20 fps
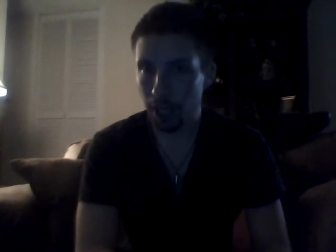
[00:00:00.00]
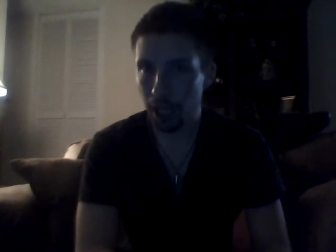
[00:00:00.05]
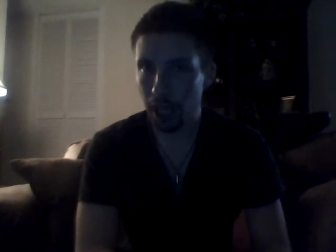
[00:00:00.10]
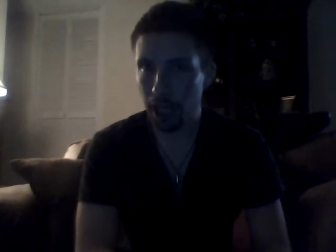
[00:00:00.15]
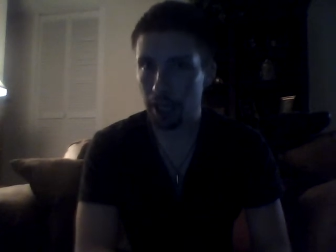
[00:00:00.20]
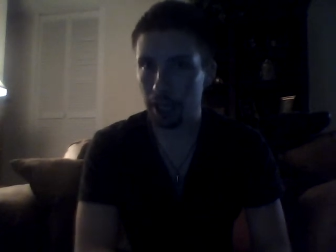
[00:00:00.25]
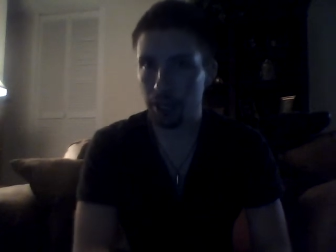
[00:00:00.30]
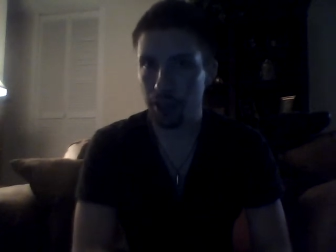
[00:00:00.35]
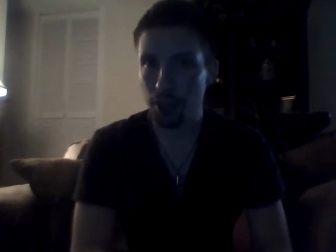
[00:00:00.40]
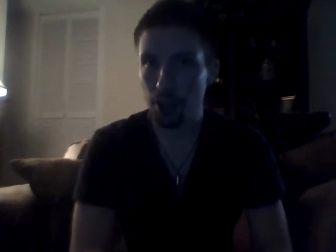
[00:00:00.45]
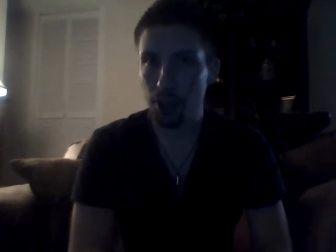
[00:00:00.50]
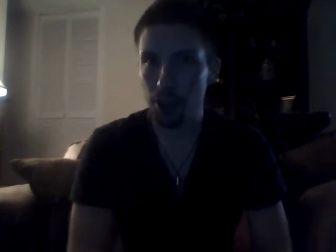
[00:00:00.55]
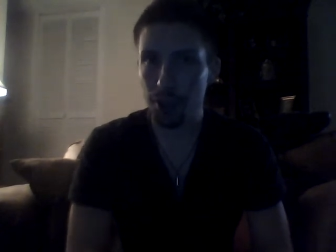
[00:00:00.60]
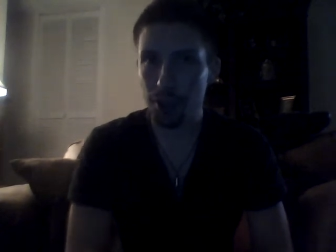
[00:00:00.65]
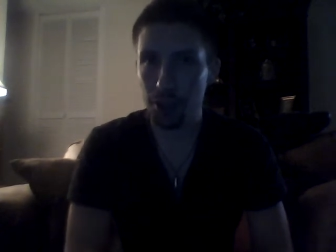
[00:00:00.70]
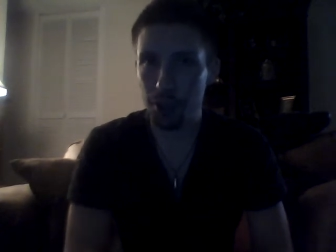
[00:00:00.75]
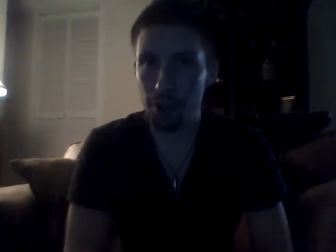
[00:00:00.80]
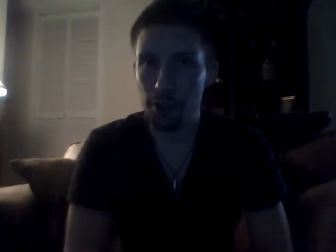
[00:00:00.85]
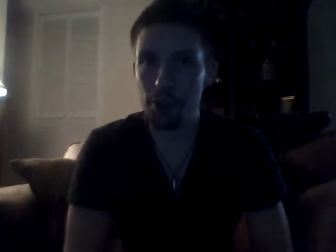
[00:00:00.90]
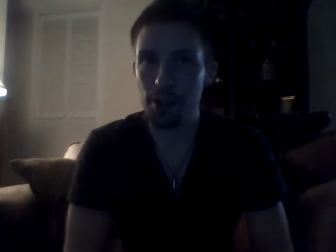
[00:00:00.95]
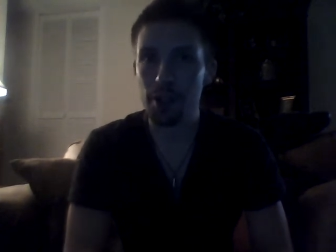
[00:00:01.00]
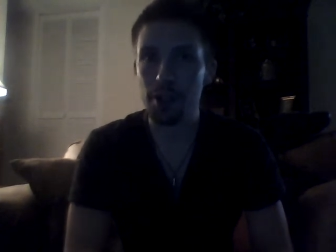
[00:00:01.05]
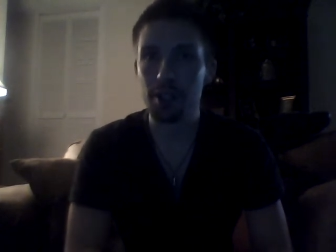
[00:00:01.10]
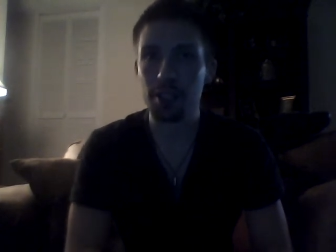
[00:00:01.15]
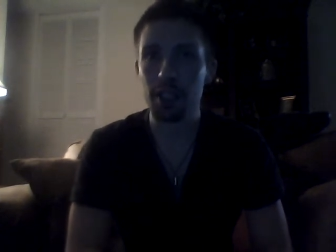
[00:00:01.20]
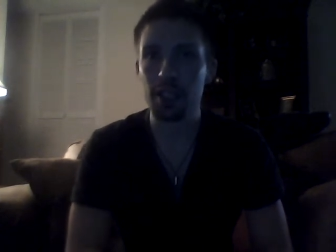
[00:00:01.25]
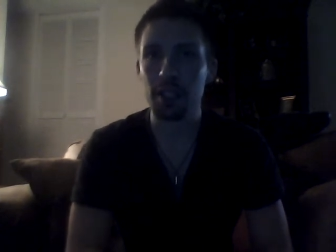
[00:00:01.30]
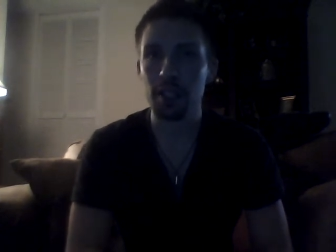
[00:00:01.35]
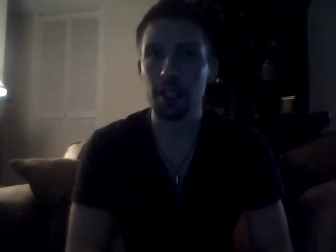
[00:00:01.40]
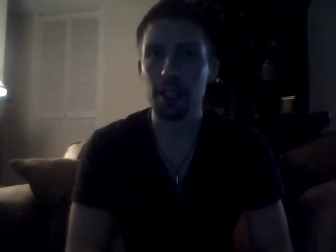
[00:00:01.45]
And the
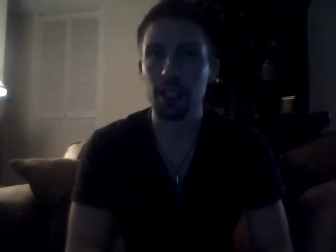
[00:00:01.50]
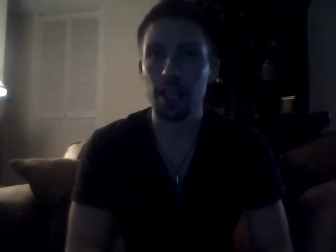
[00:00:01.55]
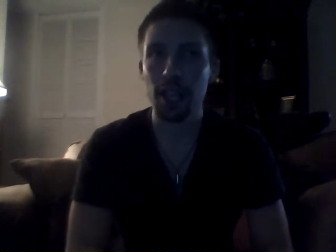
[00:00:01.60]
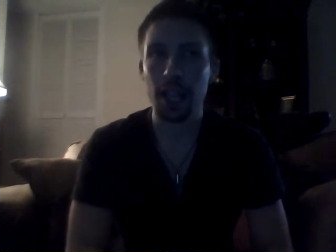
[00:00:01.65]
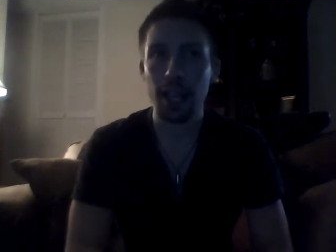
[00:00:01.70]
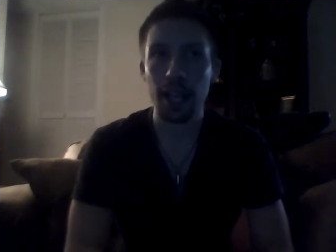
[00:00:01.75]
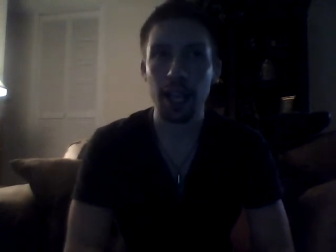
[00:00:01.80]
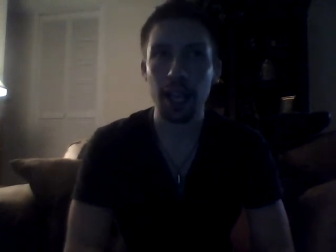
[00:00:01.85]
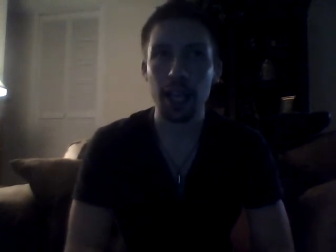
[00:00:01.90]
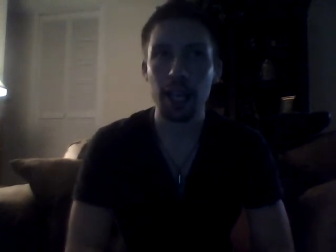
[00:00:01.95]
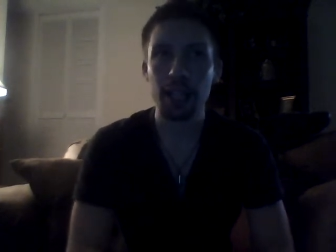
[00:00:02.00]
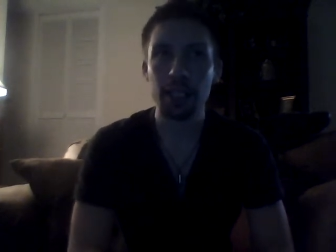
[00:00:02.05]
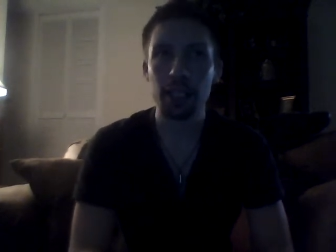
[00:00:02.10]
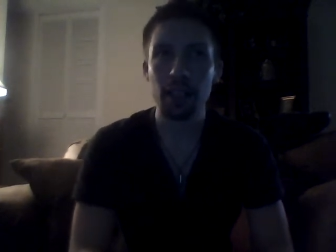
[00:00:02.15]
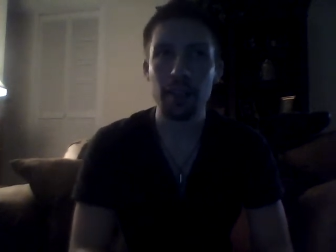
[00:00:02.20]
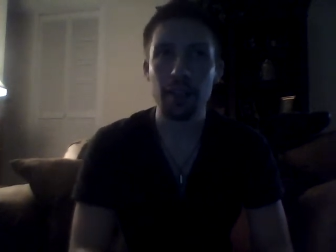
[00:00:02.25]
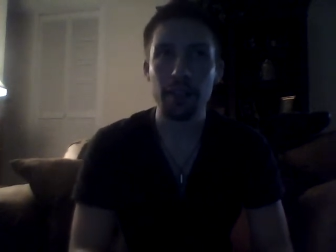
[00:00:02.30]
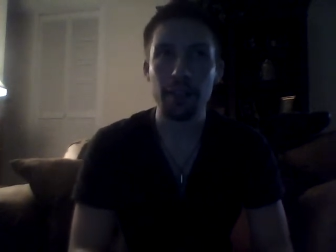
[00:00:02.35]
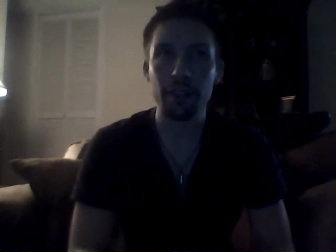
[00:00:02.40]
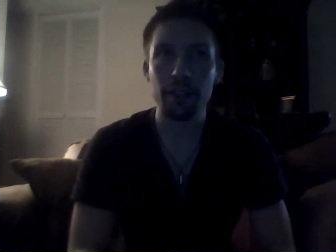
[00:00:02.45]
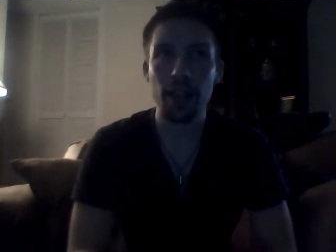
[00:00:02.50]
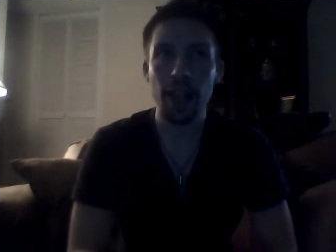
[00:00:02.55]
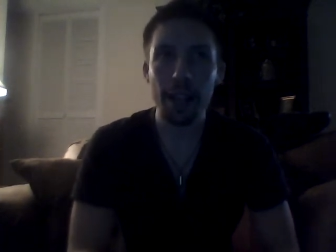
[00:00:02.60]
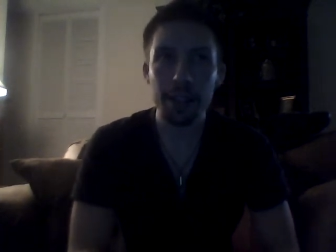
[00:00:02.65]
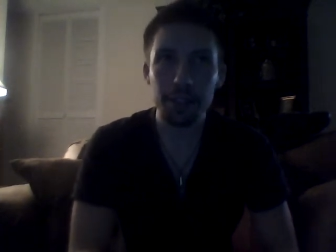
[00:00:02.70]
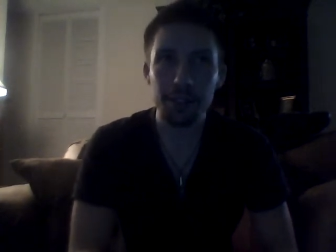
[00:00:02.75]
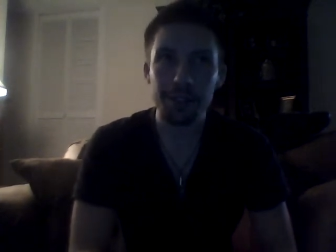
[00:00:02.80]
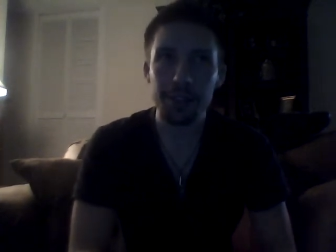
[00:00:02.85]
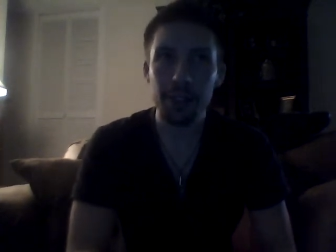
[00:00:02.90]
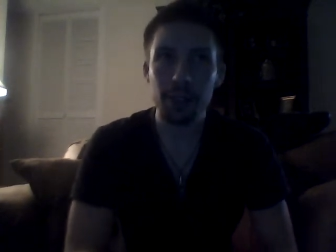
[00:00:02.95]
third, and in the
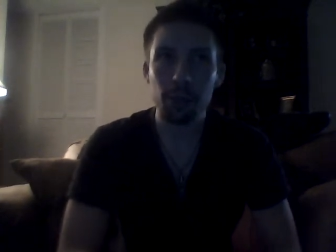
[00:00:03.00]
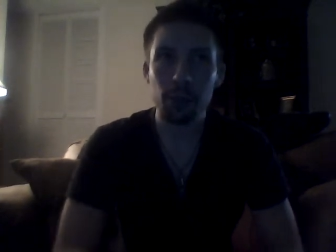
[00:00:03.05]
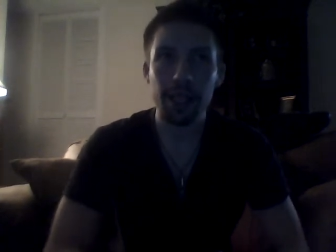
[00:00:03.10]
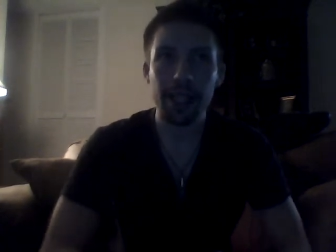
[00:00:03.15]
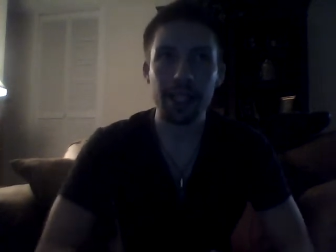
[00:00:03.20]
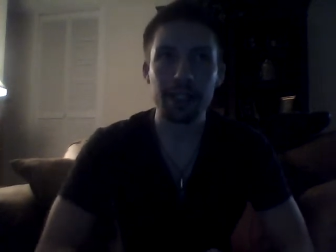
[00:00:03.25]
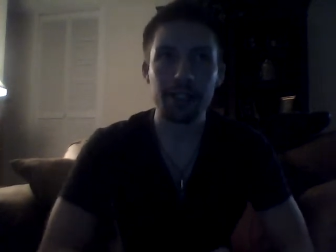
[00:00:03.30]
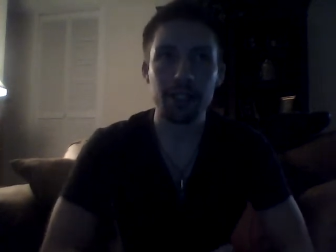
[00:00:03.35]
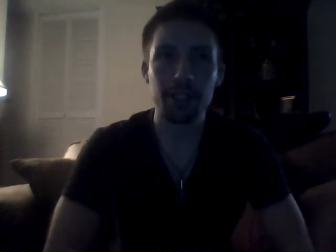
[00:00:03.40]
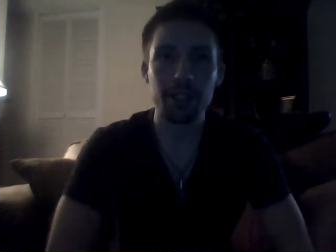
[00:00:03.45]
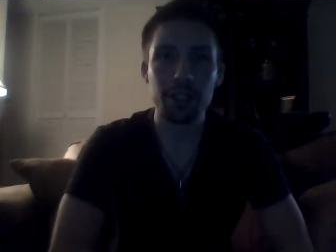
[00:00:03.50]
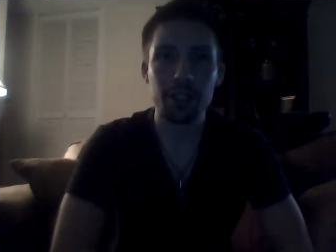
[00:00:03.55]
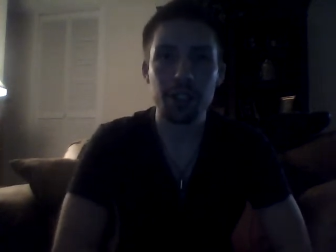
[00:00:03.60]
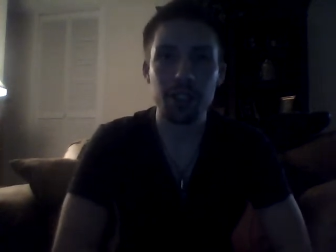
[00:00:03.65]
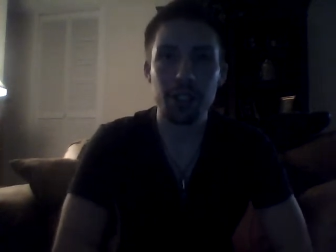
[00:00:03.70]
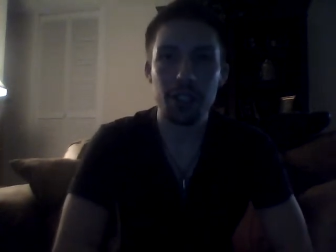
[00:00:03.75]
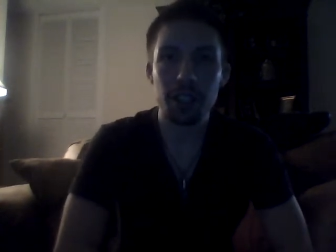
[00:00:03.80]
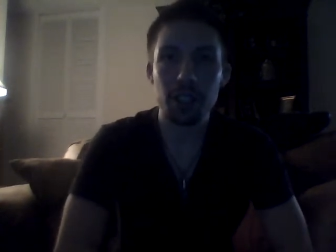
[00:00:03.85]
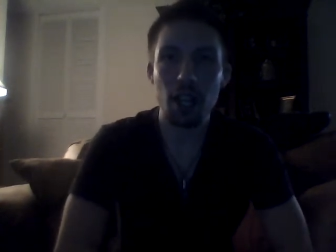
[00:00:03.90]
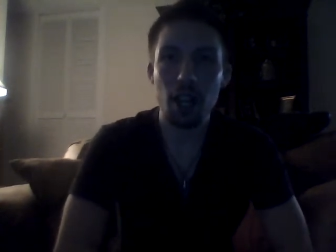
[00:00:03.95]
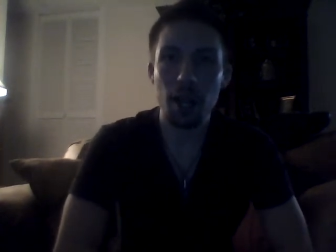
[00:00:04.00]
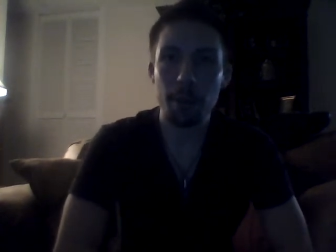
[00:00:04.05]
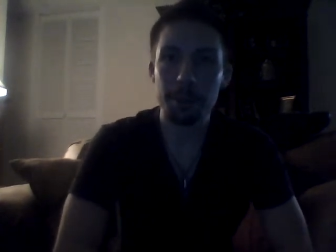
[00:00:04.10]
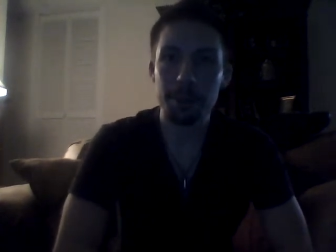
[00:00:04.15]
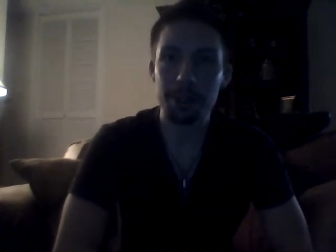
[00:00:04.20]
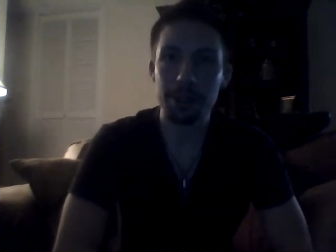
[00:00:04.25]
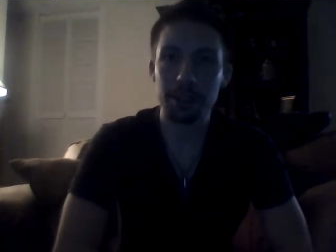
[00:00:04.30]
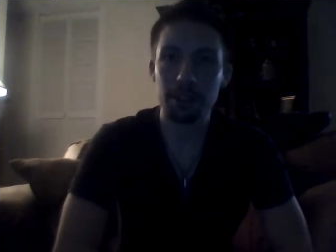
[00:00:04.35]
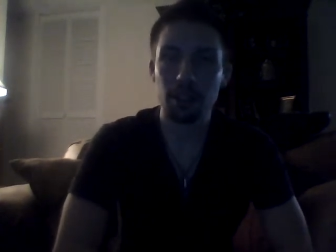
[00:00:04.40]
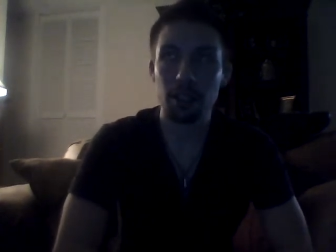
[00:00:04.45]
last few weeks, this third
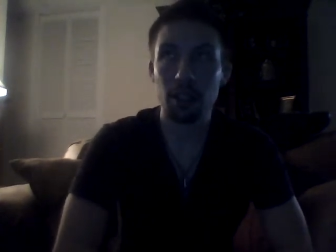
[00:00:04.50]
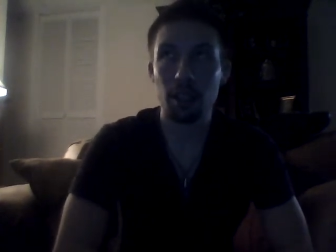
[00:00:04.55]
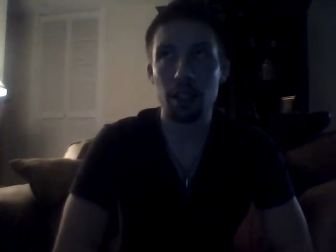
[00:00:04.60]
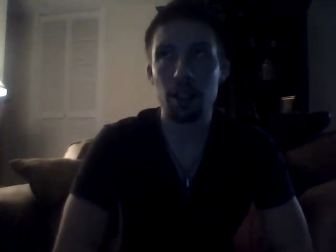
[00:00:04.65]
option,